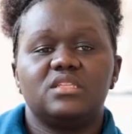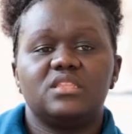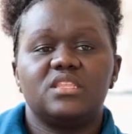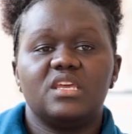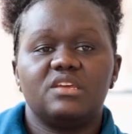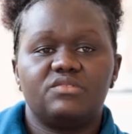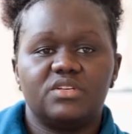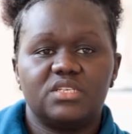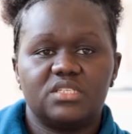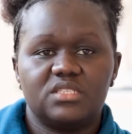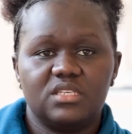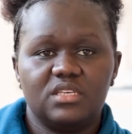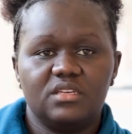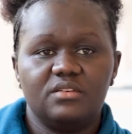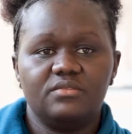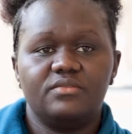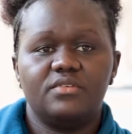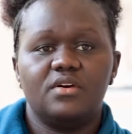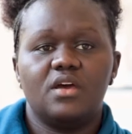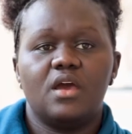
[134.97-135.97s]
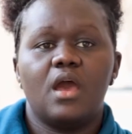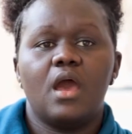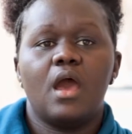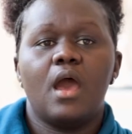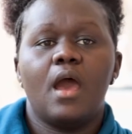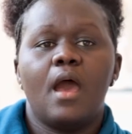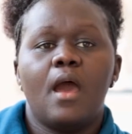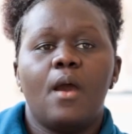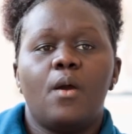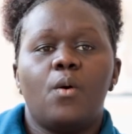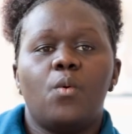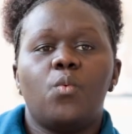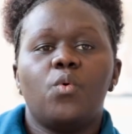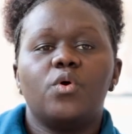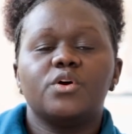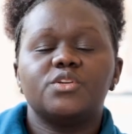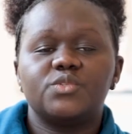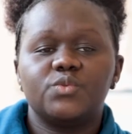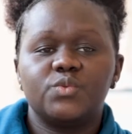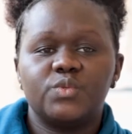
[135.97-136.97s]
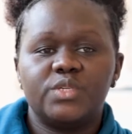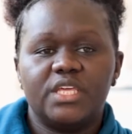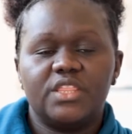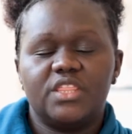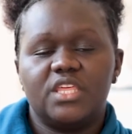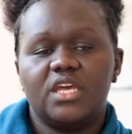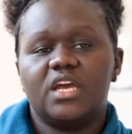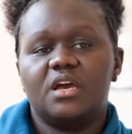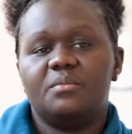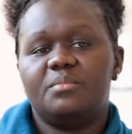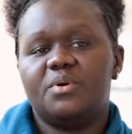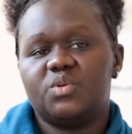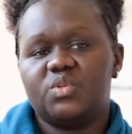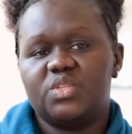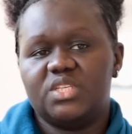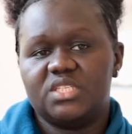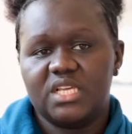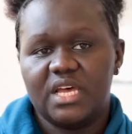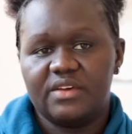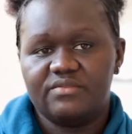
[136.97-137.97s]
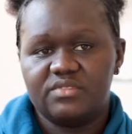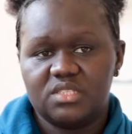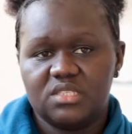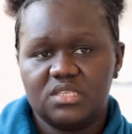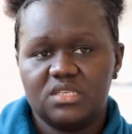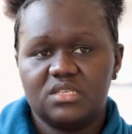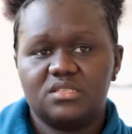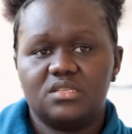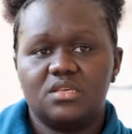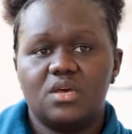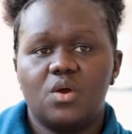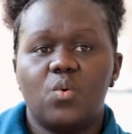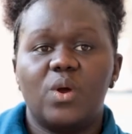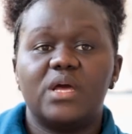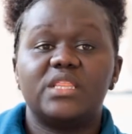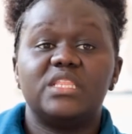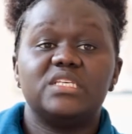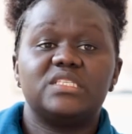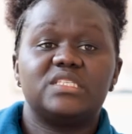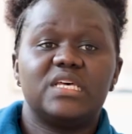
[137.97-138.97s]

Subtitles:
did they receive, what do they think about the services, were they